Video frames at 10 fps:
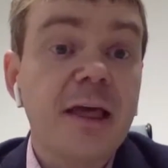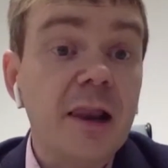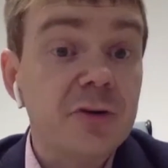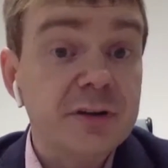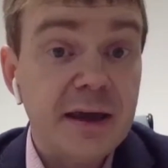
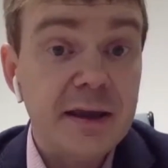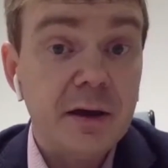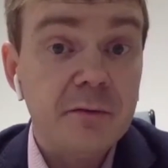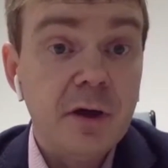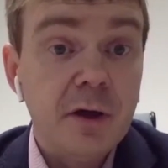salary
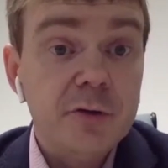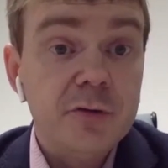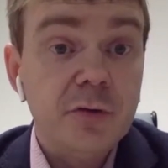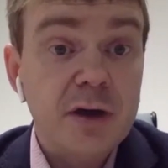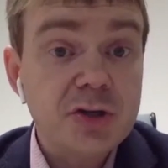data,
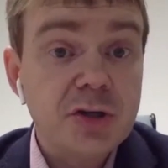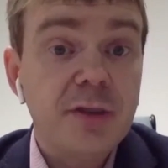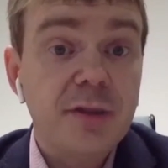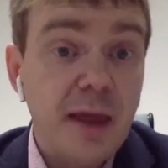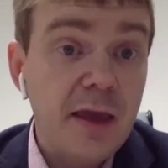to
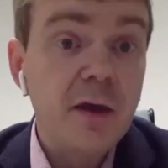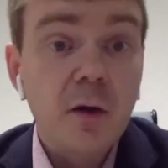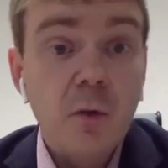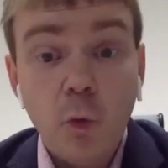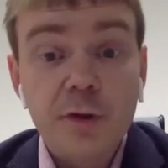actually say
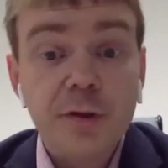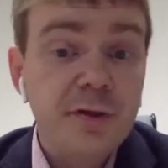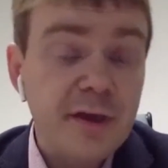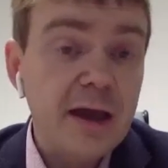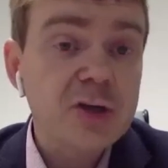what's
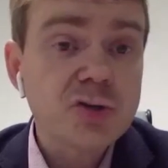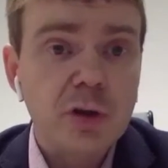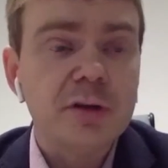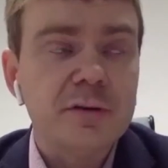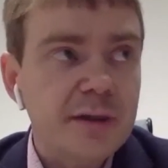the
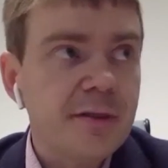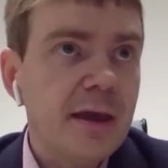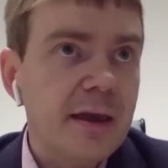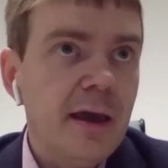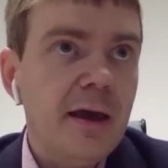actual, let's
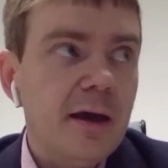say,